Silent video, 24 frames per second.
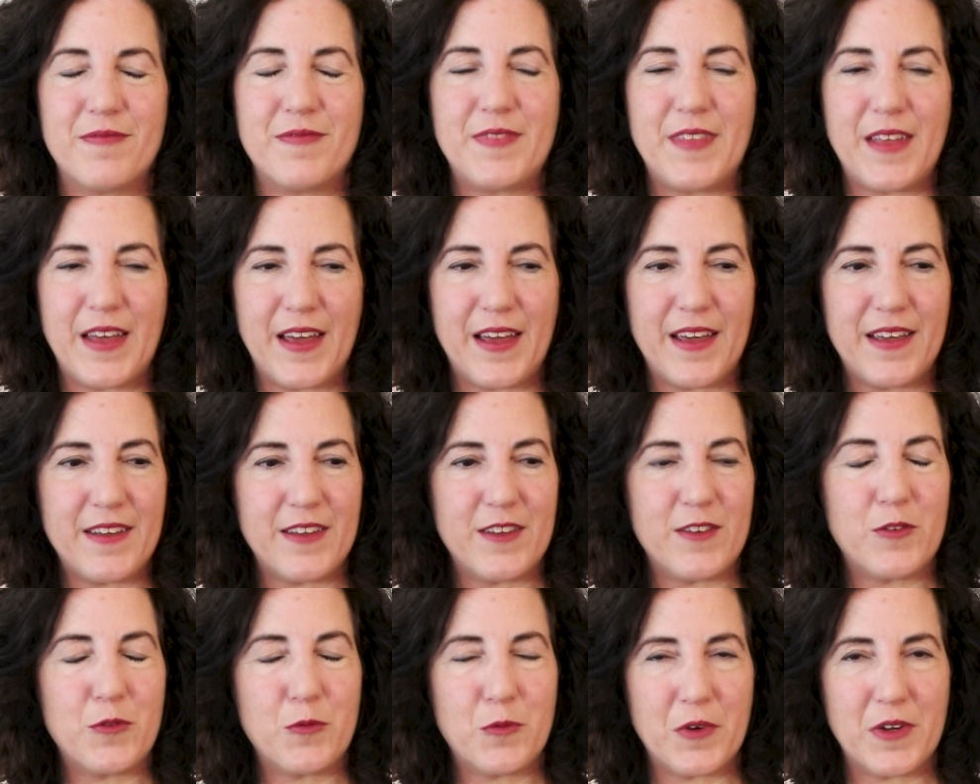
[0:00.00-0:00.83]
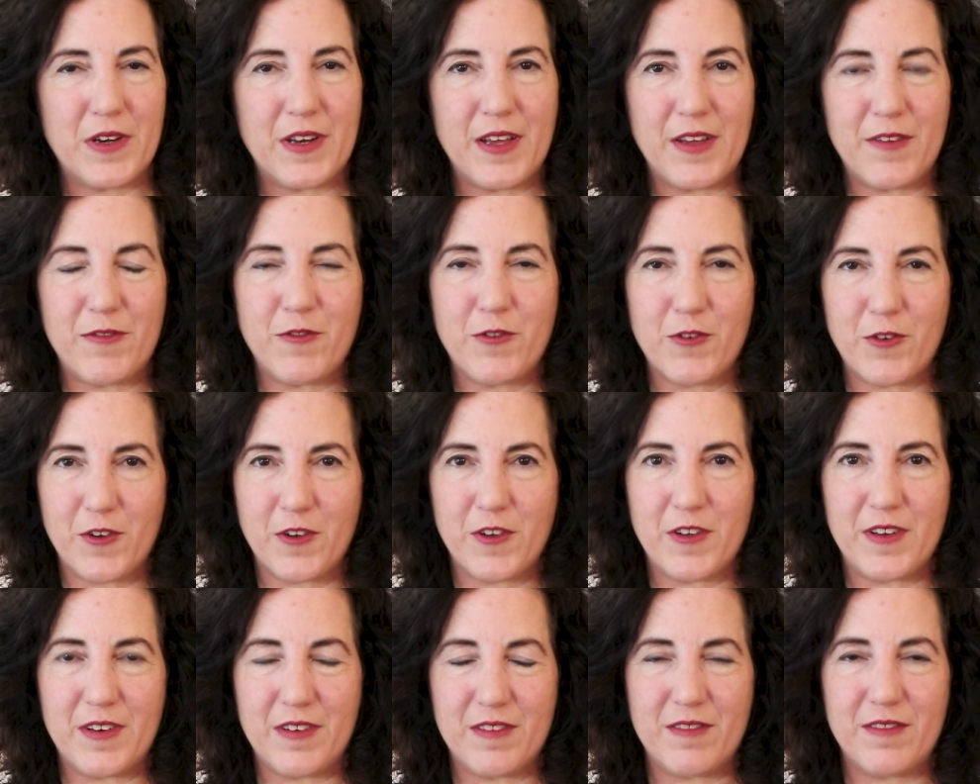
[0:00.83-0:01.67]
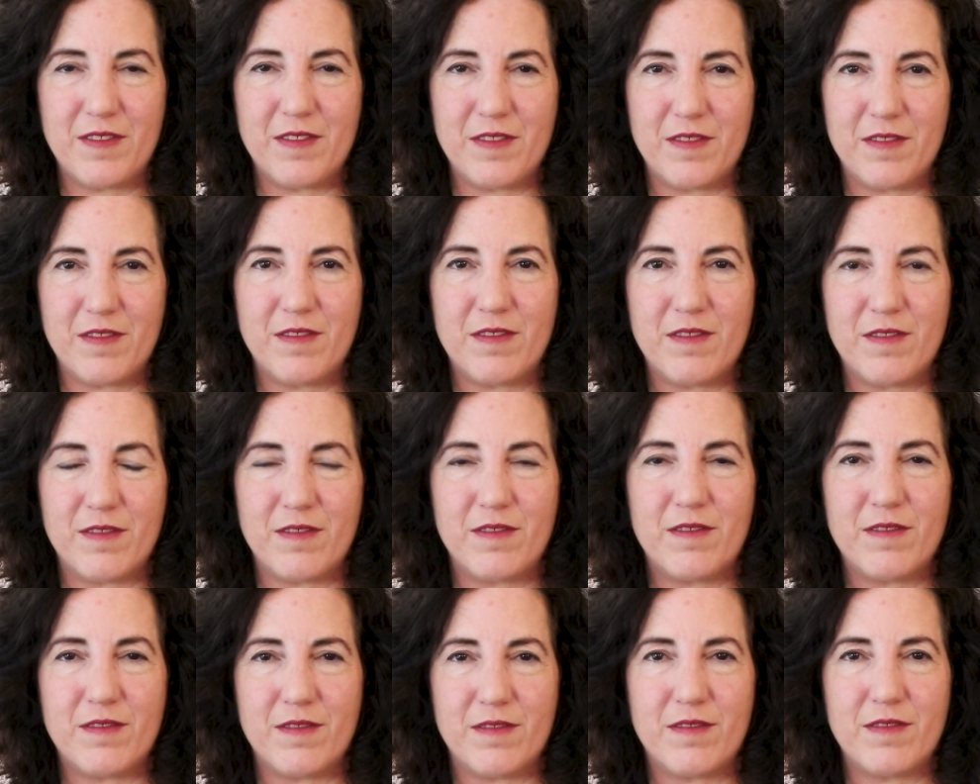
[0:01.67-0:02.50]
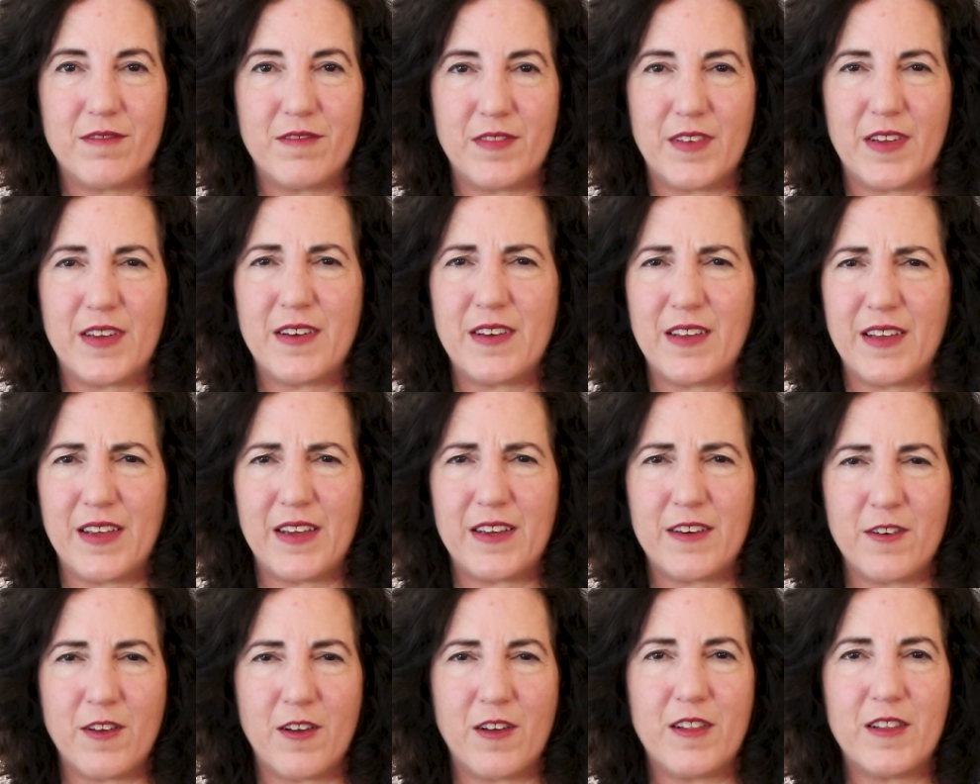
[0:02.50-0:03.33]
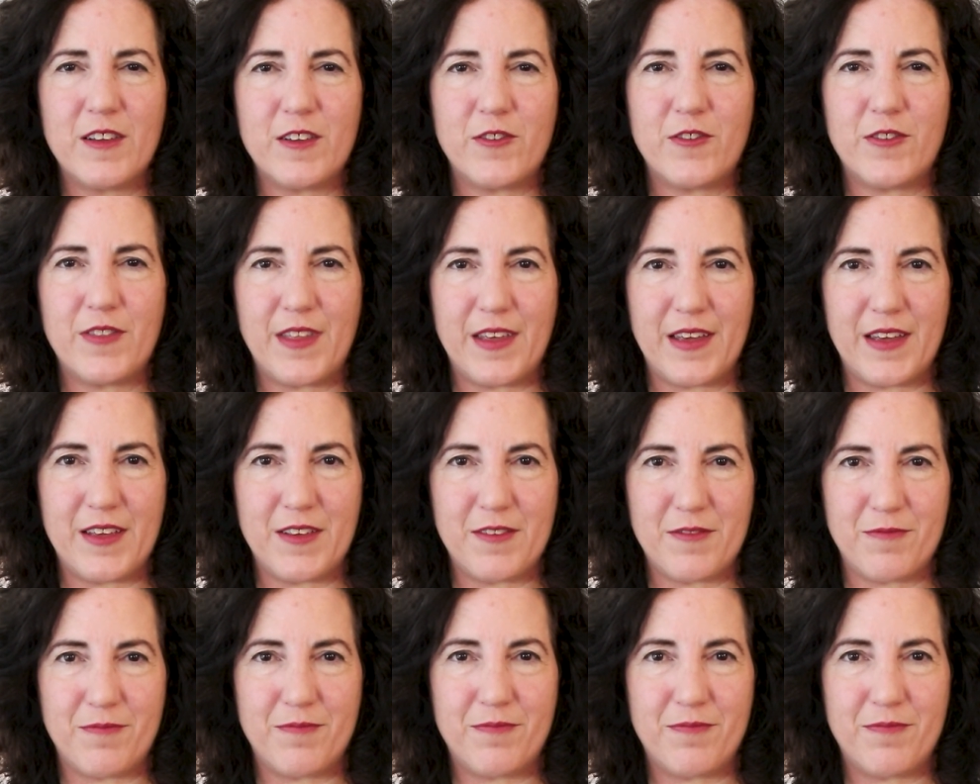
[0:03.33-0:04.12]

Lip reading: that is what I've drawn. And I acknowledge that.